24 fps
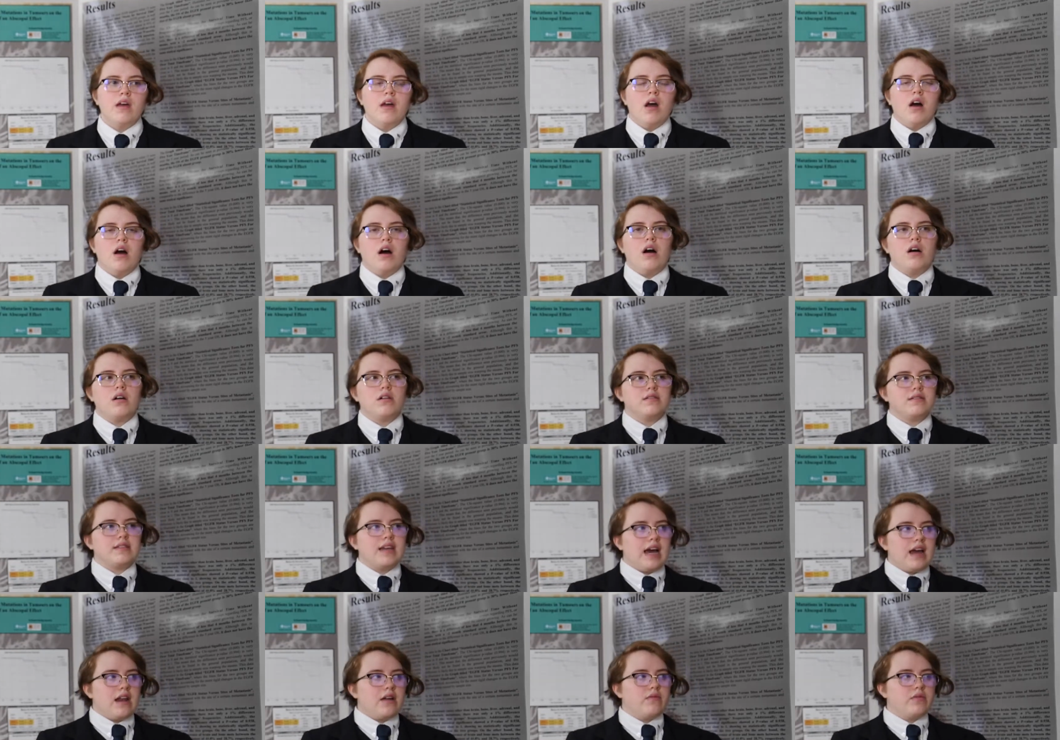All
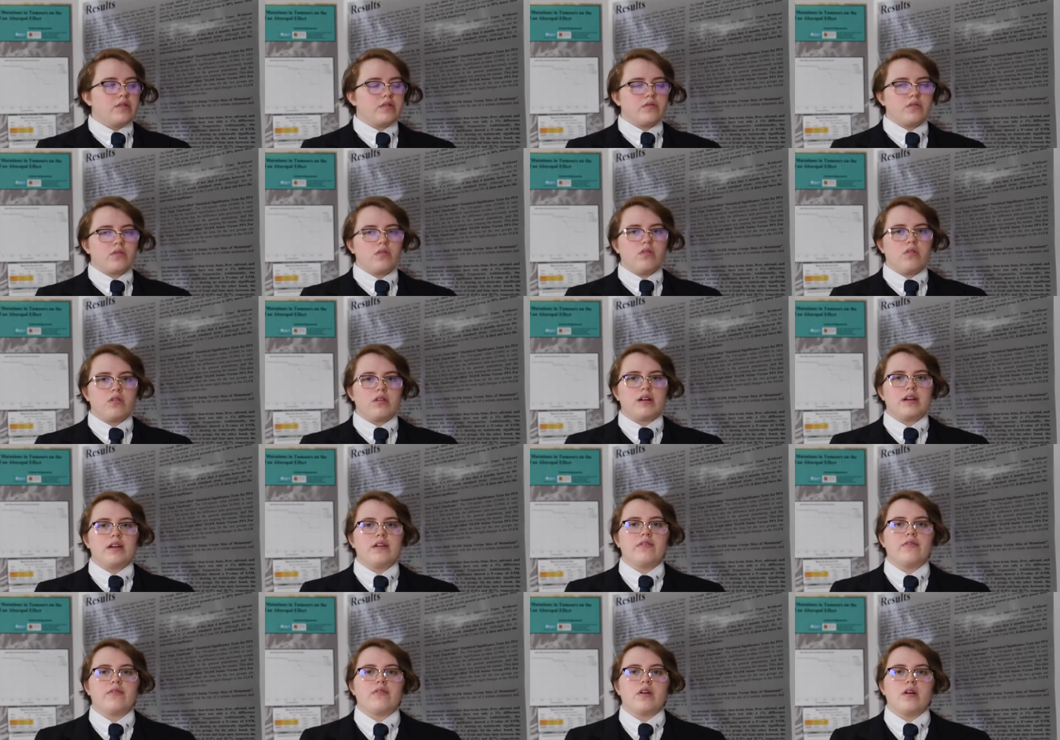data was
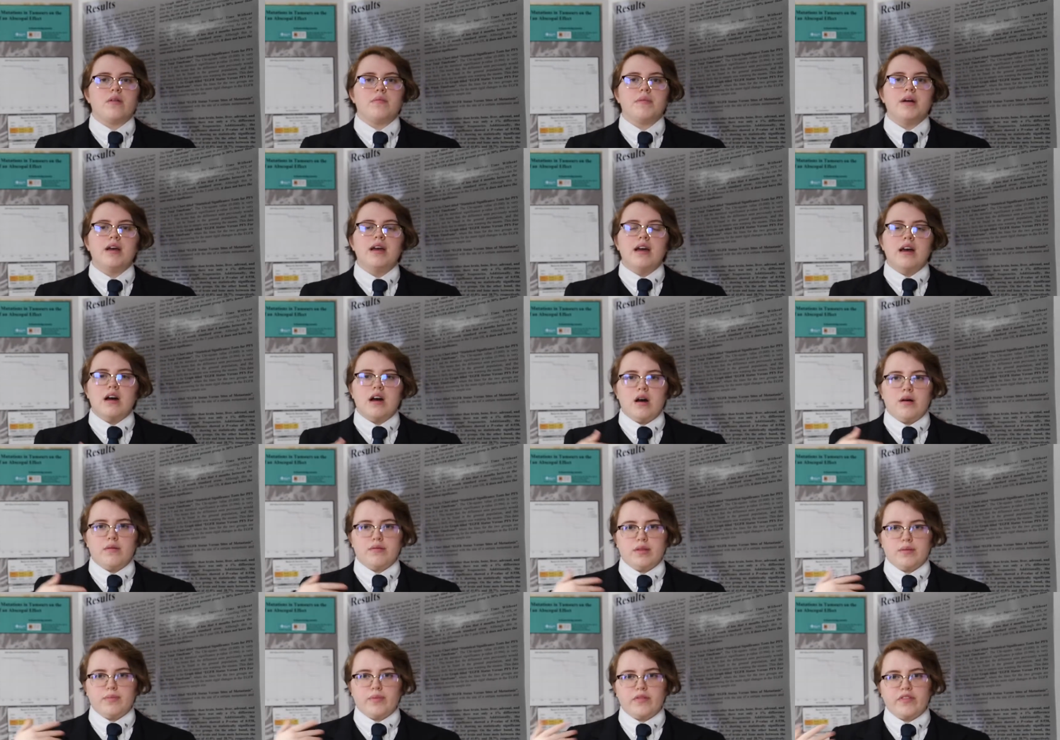recorded from
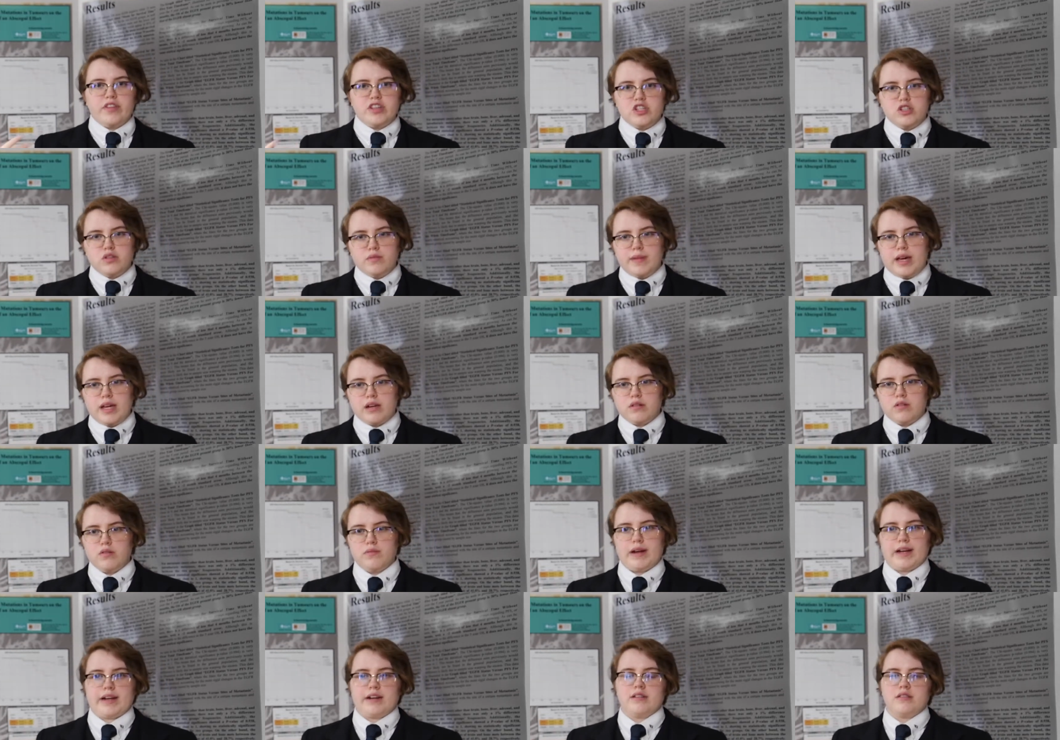the Provincial
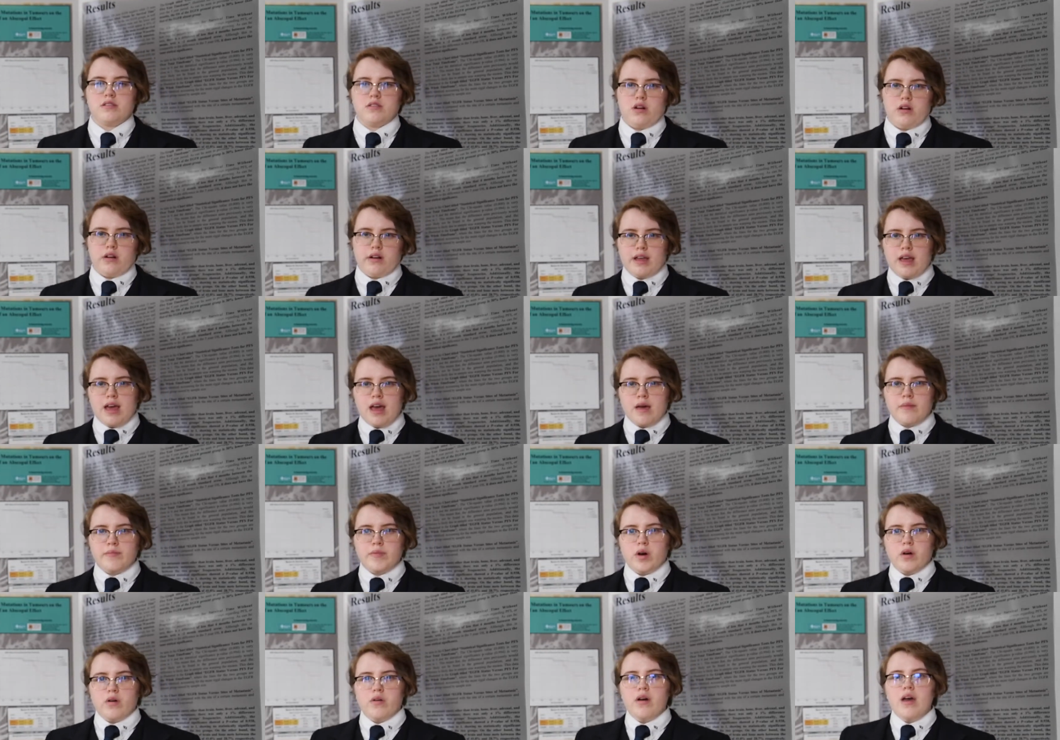Medical Records,
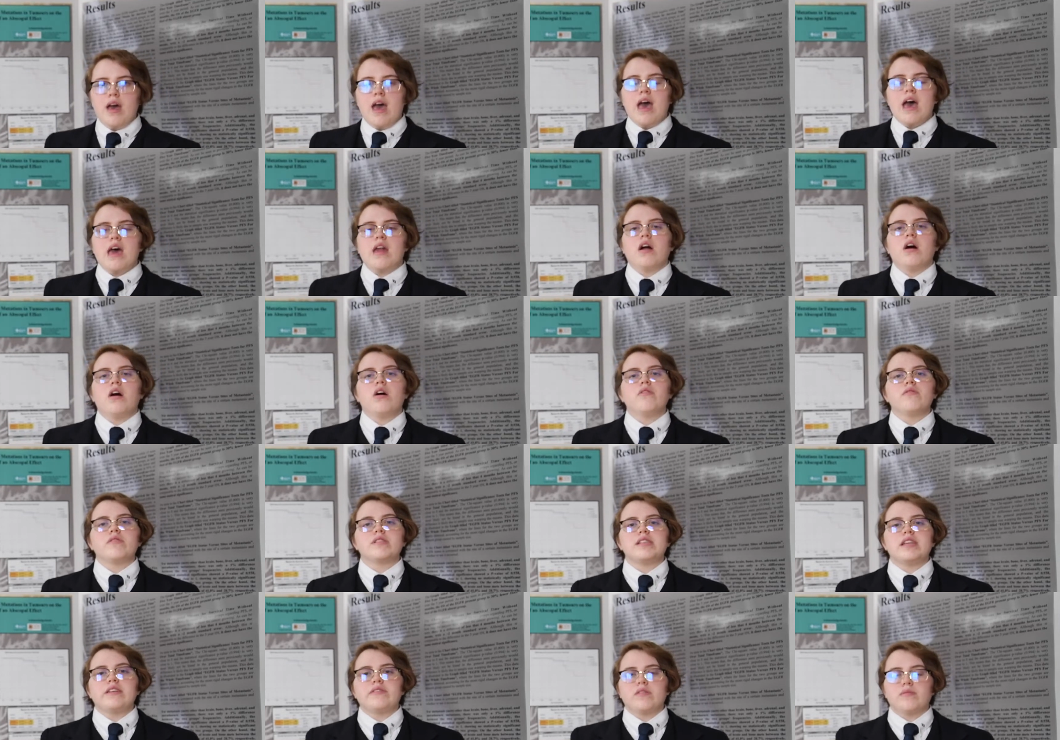ARIA-MO, and all
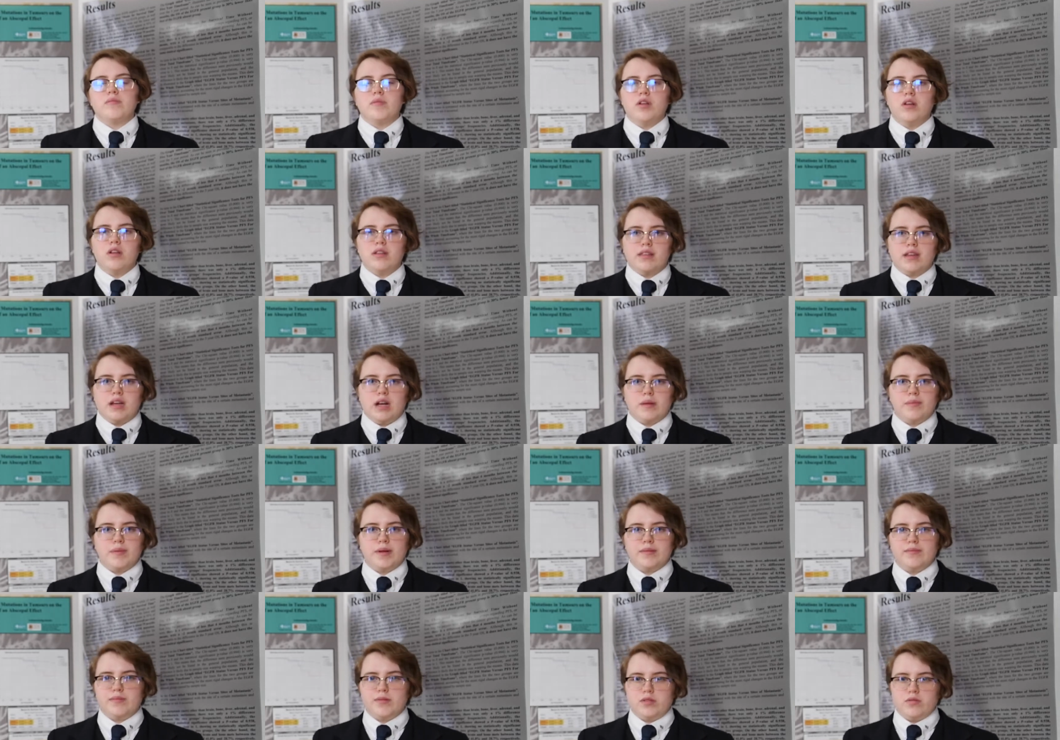received
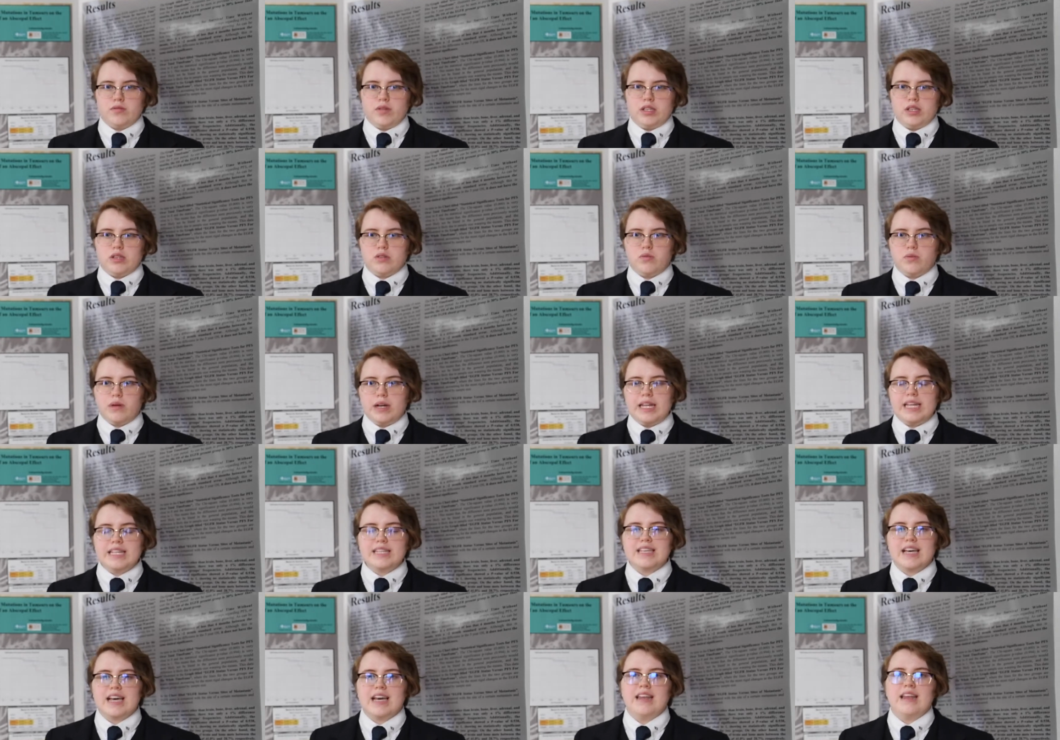immunotherapy between
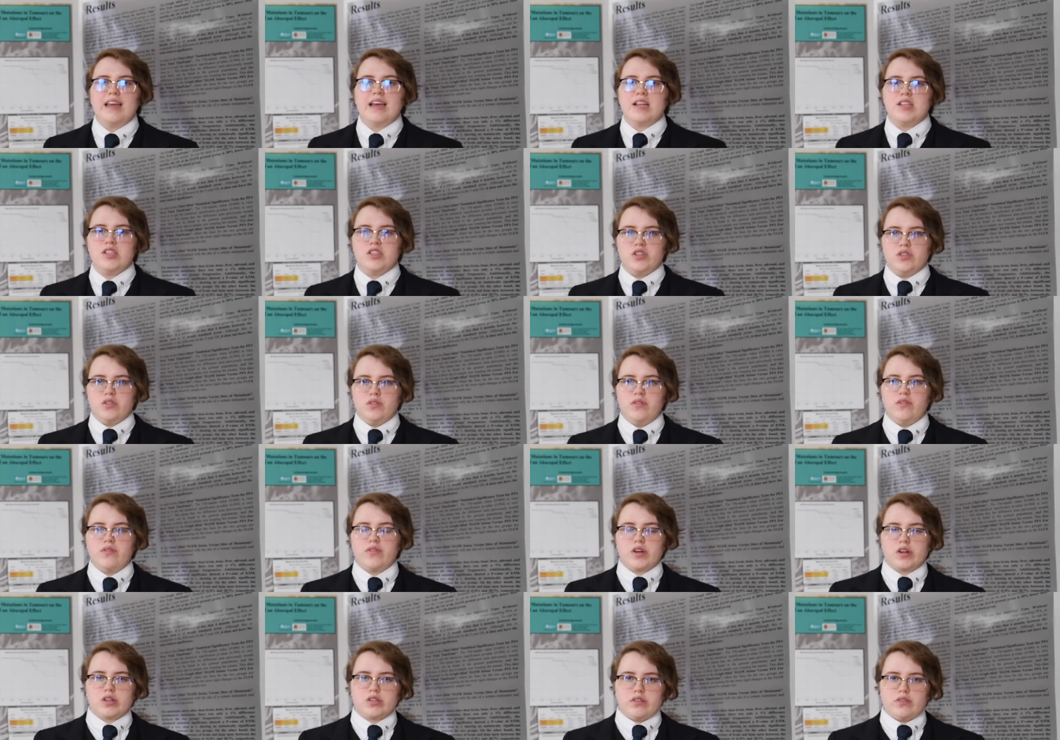2010 and June
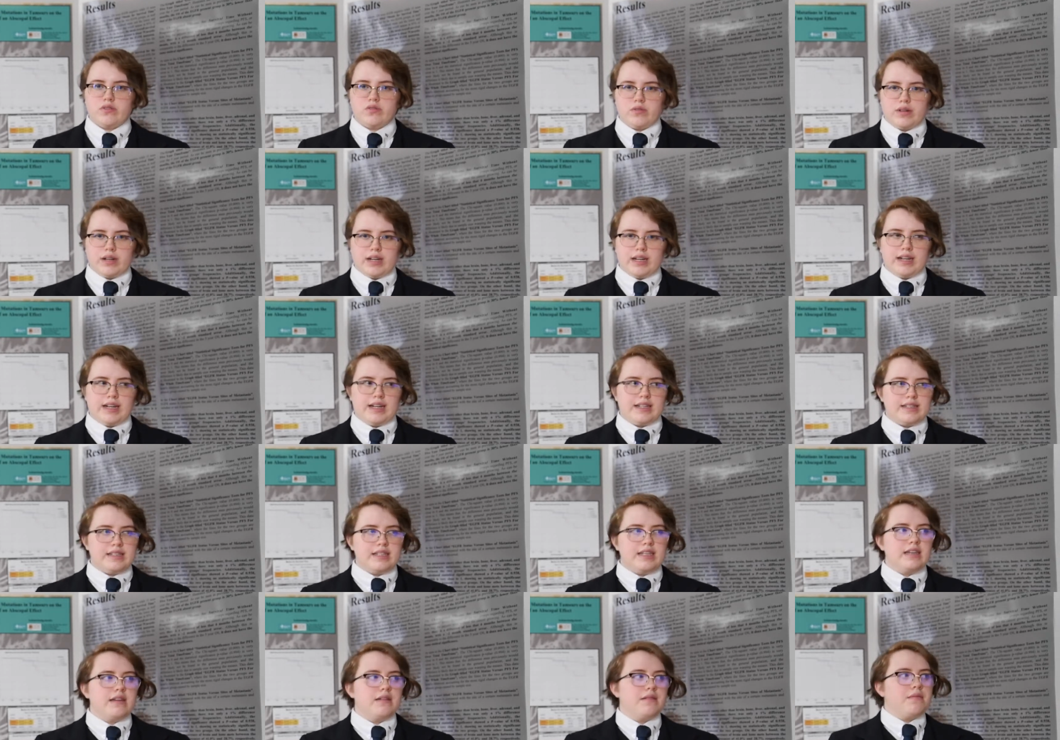1st of
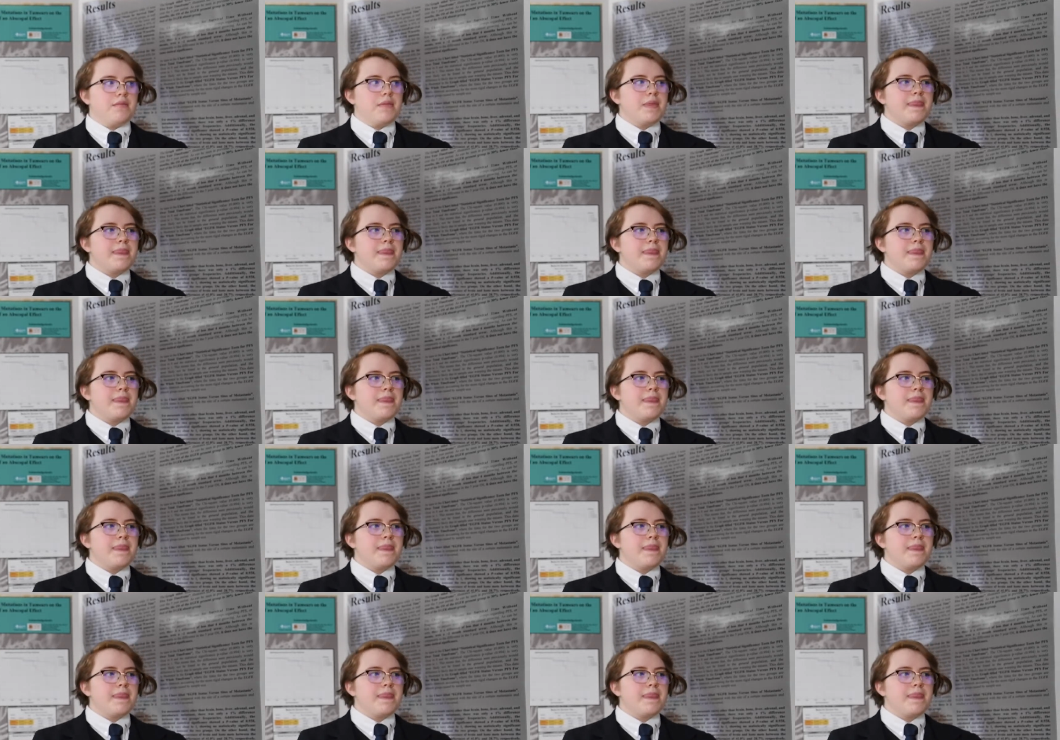2019.